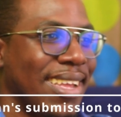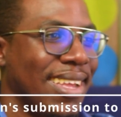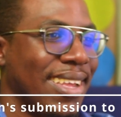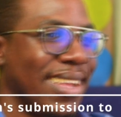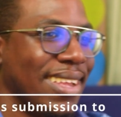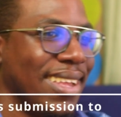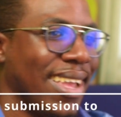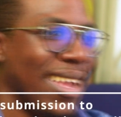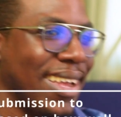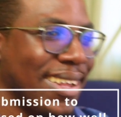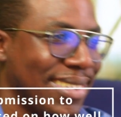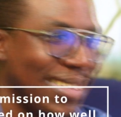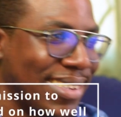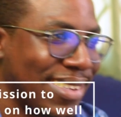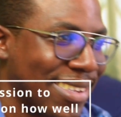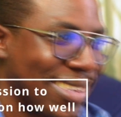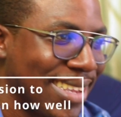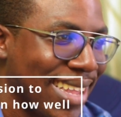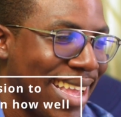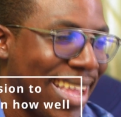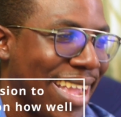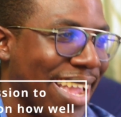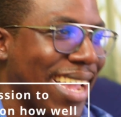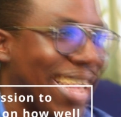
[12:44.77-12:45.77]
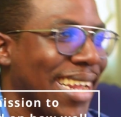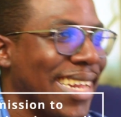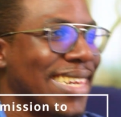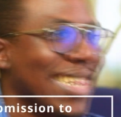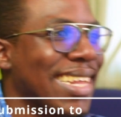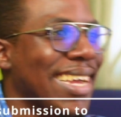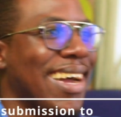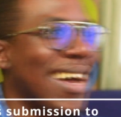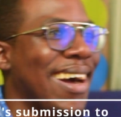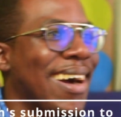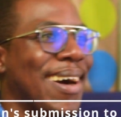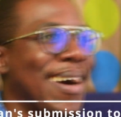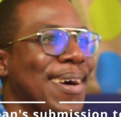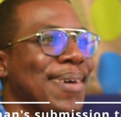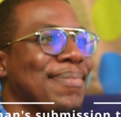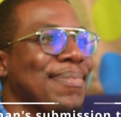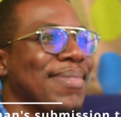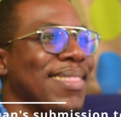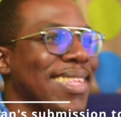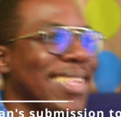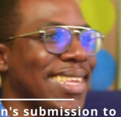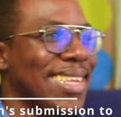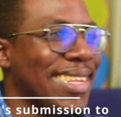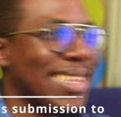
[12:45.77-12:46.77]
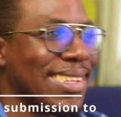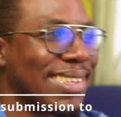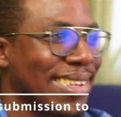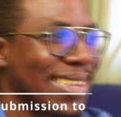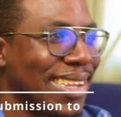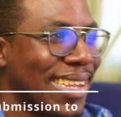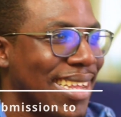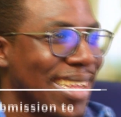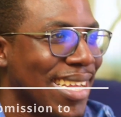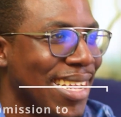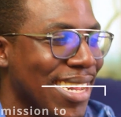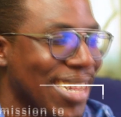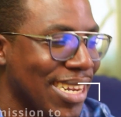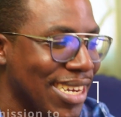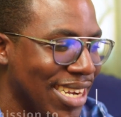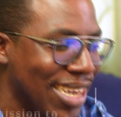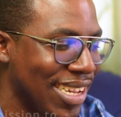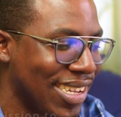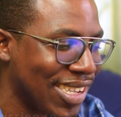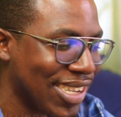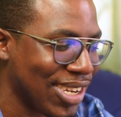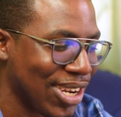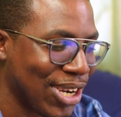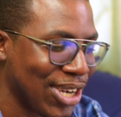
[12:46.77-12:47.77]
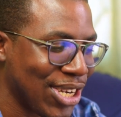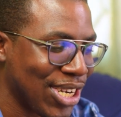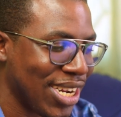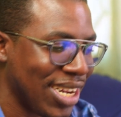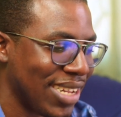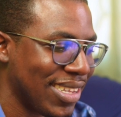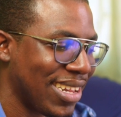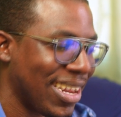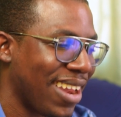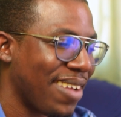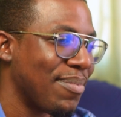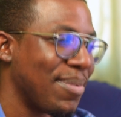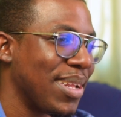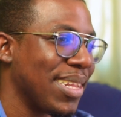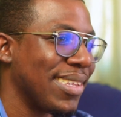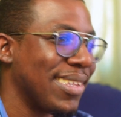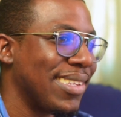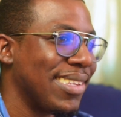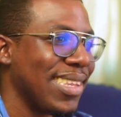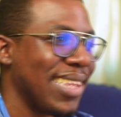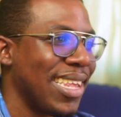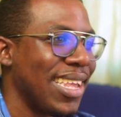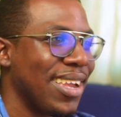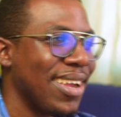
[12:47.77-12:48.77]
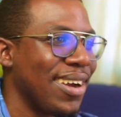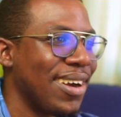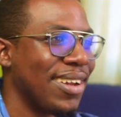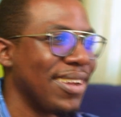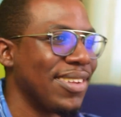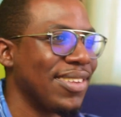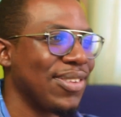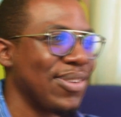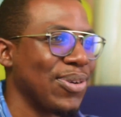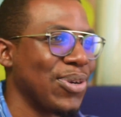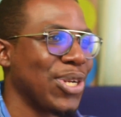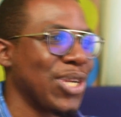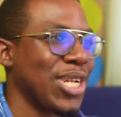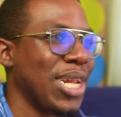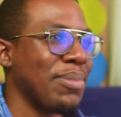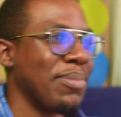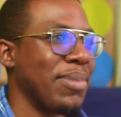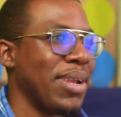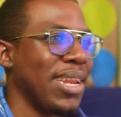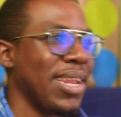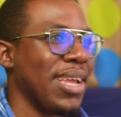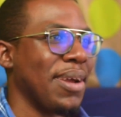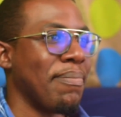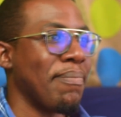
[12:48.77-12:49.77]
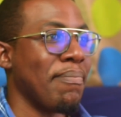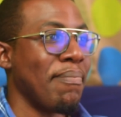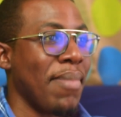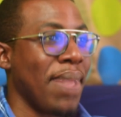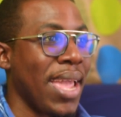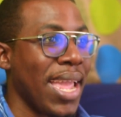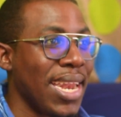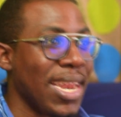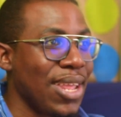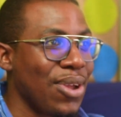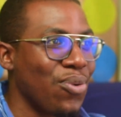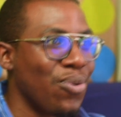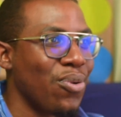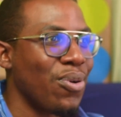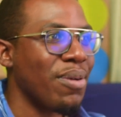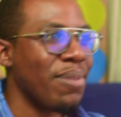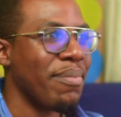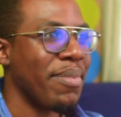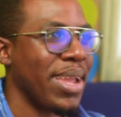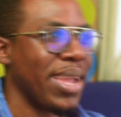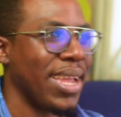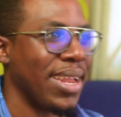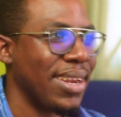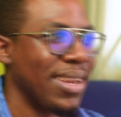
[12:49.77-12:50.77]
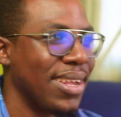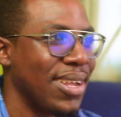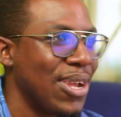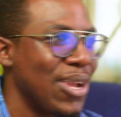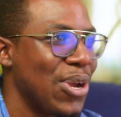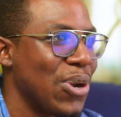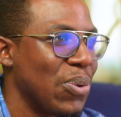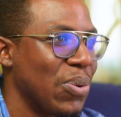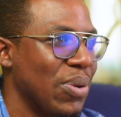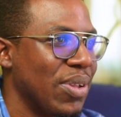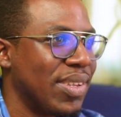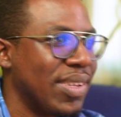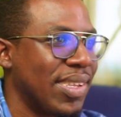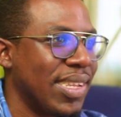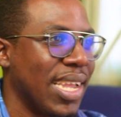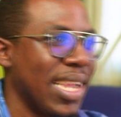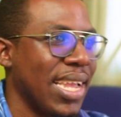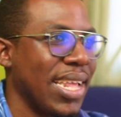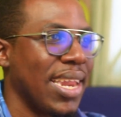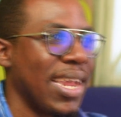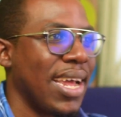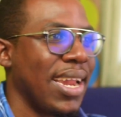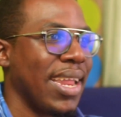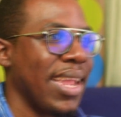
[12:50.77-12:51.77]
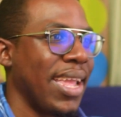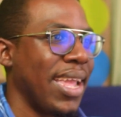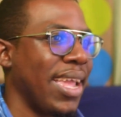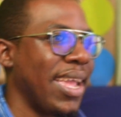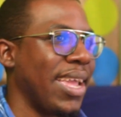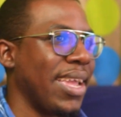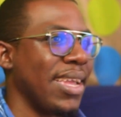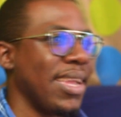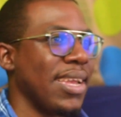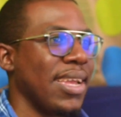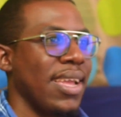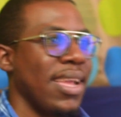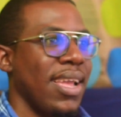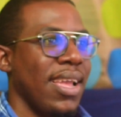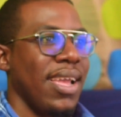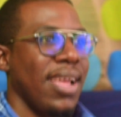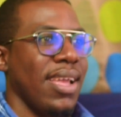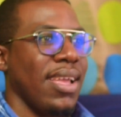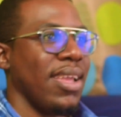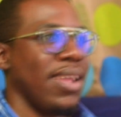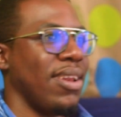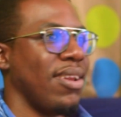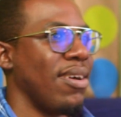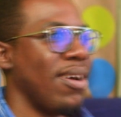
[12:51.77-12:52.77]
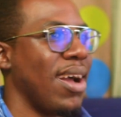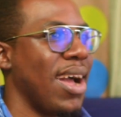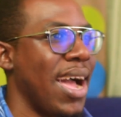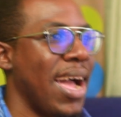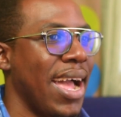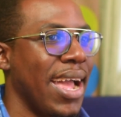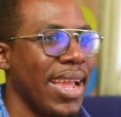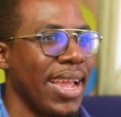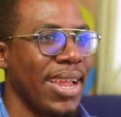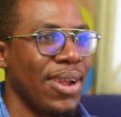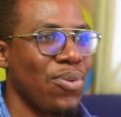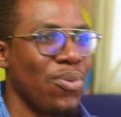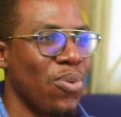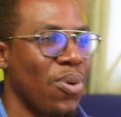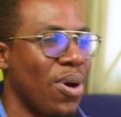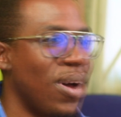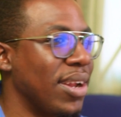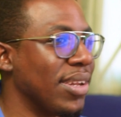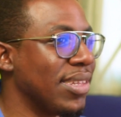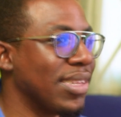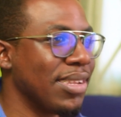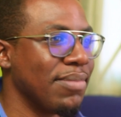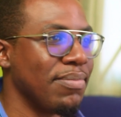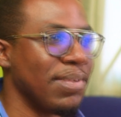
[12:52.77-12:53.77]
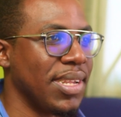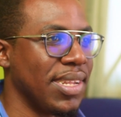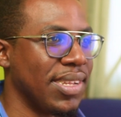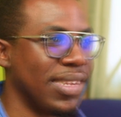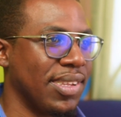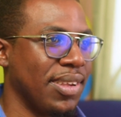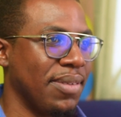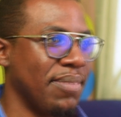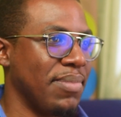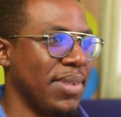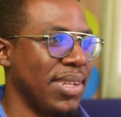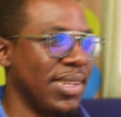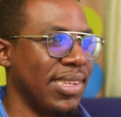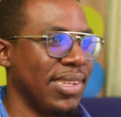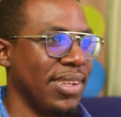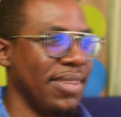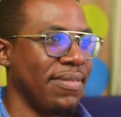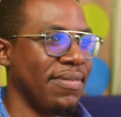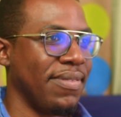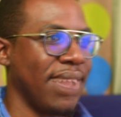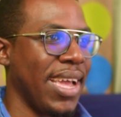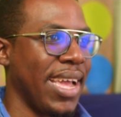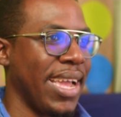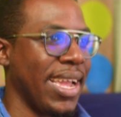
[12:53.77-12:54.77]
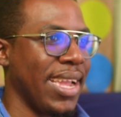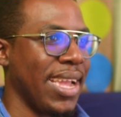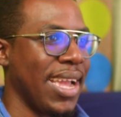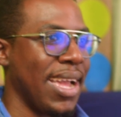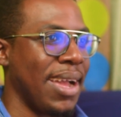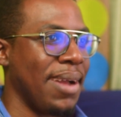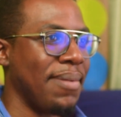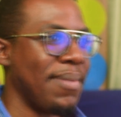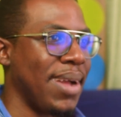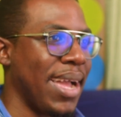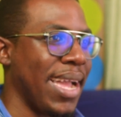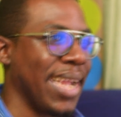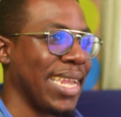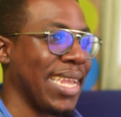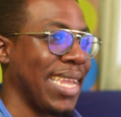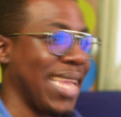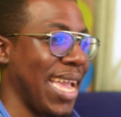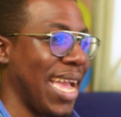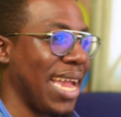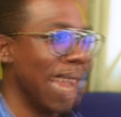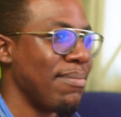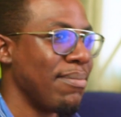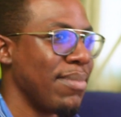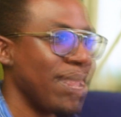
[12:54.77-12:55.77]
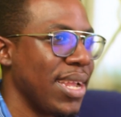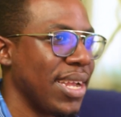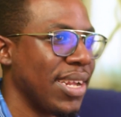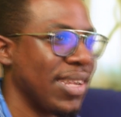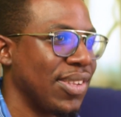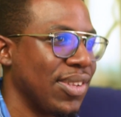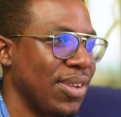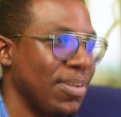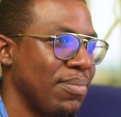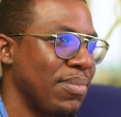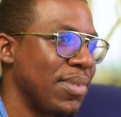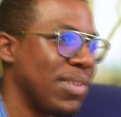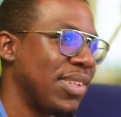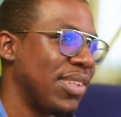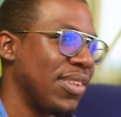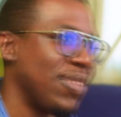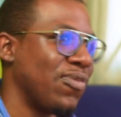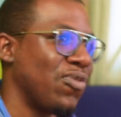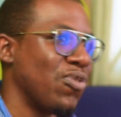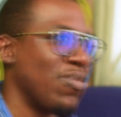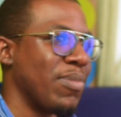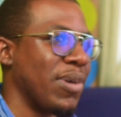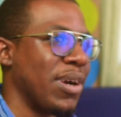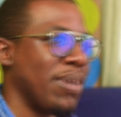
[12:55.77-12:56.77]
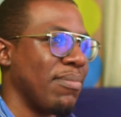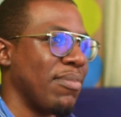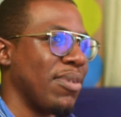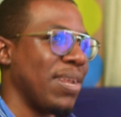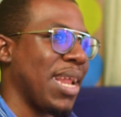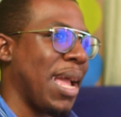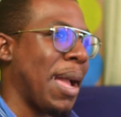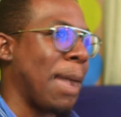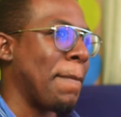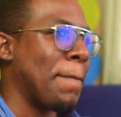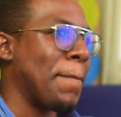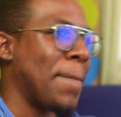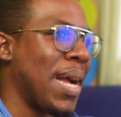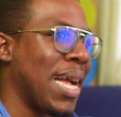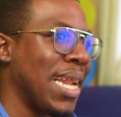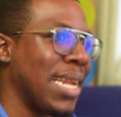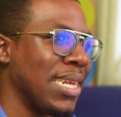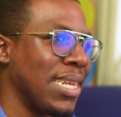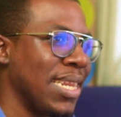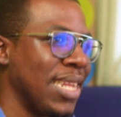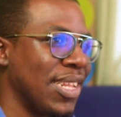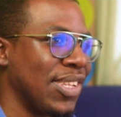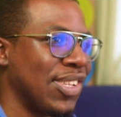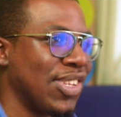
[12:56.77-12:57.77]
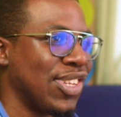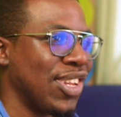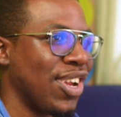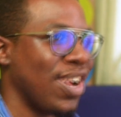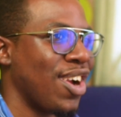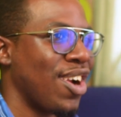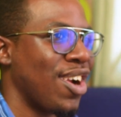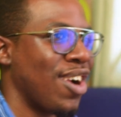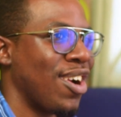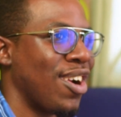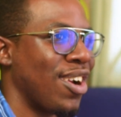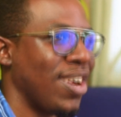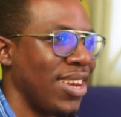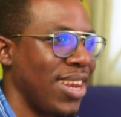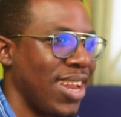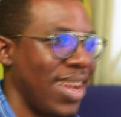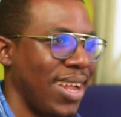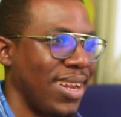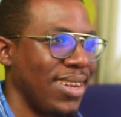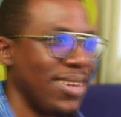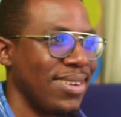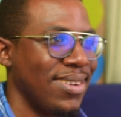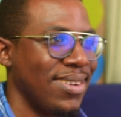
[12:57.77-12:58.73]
Yes, in these discussions that I've been seeing on social media, many women will say that, hey, I want to be submissive. I can be a submissive woman, but a man needs to earn that.